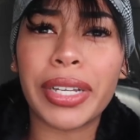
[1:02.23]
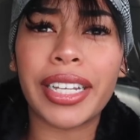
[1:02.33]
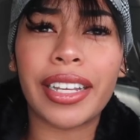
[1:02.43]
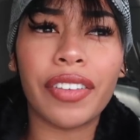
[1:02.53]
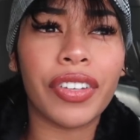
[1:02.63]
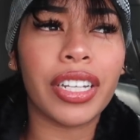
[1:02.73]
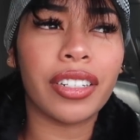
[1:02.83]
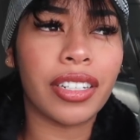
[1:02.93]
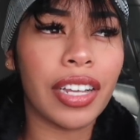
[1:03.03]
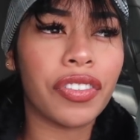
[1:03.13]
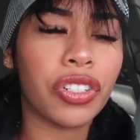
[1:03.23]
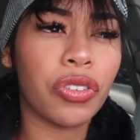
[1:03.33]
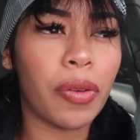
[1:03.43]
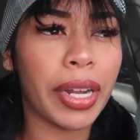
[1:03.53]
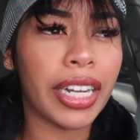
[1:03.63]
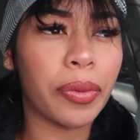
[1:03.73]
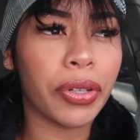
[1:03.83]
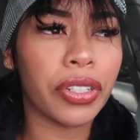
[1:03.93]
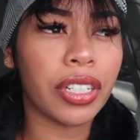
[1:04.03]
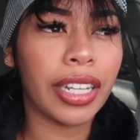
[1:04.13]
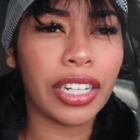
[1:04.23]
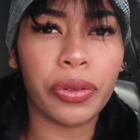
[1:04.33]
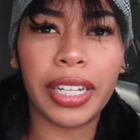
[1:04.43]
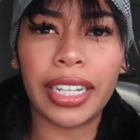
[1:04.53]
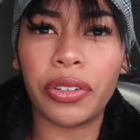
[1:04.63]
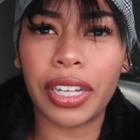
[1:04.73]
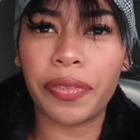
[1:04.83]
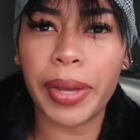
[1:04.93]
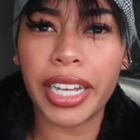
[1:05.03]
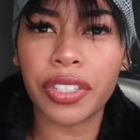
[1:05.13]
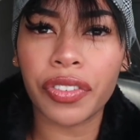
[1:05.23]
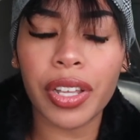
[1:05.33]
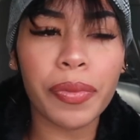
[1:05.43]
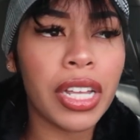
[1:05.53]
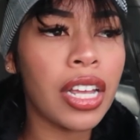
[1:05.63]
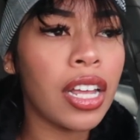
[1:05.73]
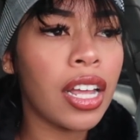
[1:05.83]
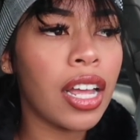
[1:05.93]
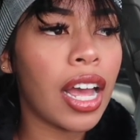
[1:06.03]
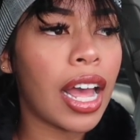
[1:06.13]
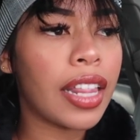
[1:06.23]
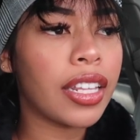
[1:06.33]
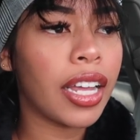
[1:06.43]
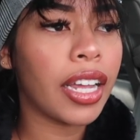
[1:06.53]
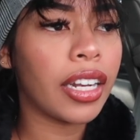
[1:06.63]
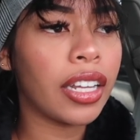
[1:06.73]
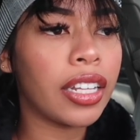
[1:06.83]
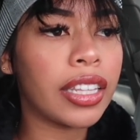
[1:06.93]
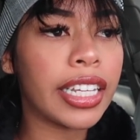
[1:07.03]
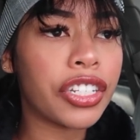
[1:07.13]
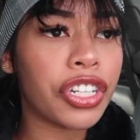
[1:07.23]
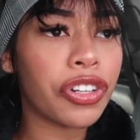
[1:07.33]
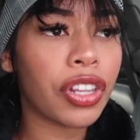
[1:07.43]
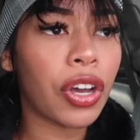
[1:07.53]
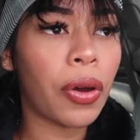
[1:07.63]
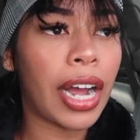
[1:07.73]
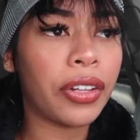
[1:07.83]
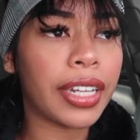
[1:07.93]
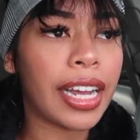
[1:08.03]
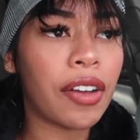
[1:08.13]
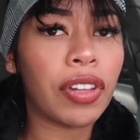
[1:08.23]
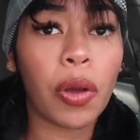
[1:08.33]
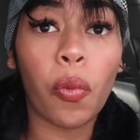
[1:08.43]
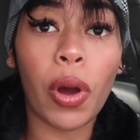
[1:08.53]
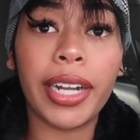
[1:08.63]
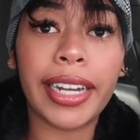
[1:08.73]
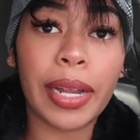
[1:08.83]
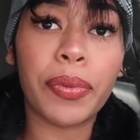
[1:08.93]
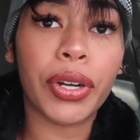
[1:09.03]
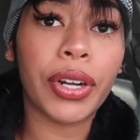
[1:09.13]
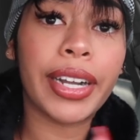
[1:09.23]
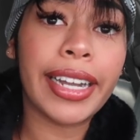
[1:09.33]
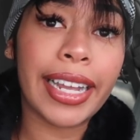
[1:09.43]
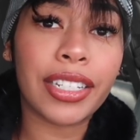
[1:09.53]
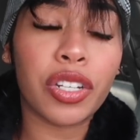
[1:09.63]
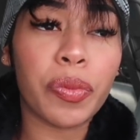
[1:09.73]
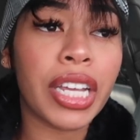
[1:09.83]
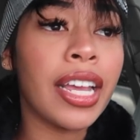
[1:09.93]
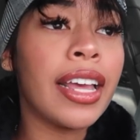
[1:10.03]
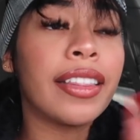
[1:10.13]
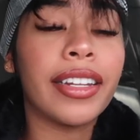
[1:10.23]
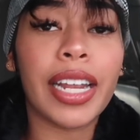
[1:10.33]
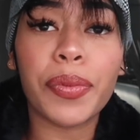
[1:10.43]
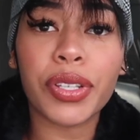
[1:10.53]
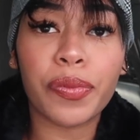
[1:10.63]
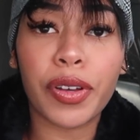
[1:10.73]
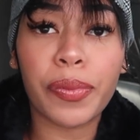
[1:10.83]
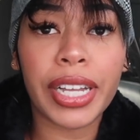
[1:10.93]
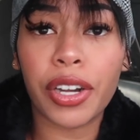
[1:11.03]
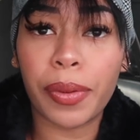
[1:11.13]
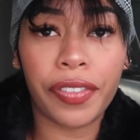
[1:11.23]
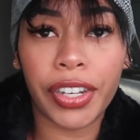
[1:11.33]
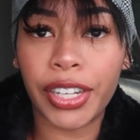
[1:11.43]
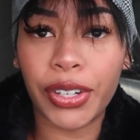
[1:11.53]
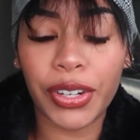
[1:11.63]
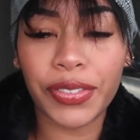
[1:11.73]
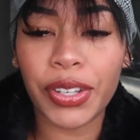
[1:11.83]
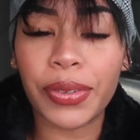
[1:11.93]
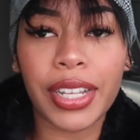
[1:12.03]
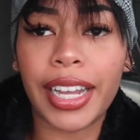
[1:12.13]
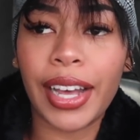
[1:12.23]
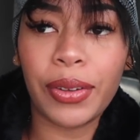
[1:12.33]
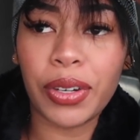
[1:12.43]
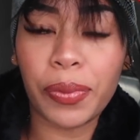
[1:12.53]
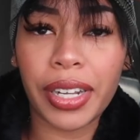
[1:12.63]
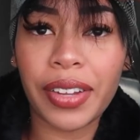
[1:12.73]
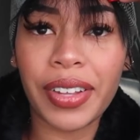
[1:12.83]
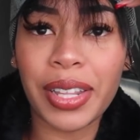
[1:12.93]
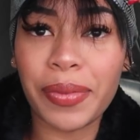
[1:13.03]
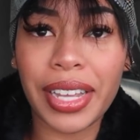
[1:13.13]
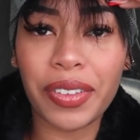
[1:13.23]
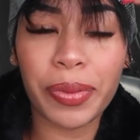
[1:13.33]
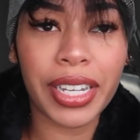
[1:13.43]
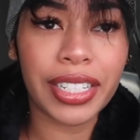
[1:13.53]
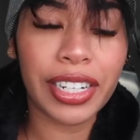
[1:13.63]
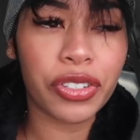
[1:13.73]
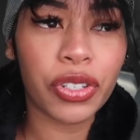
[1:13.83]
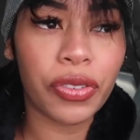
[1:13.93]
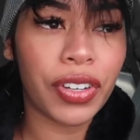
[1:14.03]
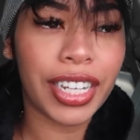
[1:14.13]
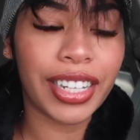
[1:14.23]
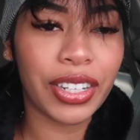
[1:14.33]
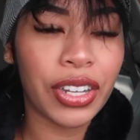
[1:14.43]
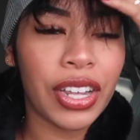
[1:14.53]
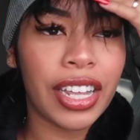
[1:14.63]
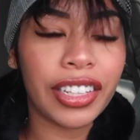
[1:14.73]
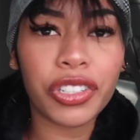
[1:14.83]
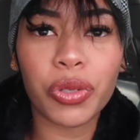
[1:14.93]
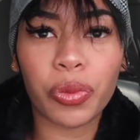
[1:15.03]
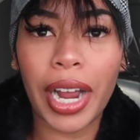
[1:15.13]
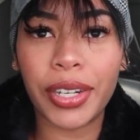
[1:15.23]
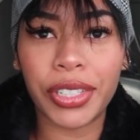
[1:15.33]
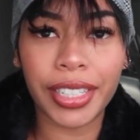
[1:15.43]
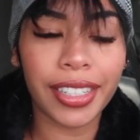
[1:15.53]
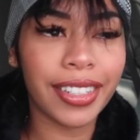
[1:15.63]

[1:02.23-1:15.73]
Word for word: me giving gifts to all my neighbors and like doing like little gift bags for them. And then this year though, I only have like one neighbor next to me. The neighbors above me get on my fucking nerves, so I was like, hell no, I'm not giving them gifts because they are so fucking they're just ratchet.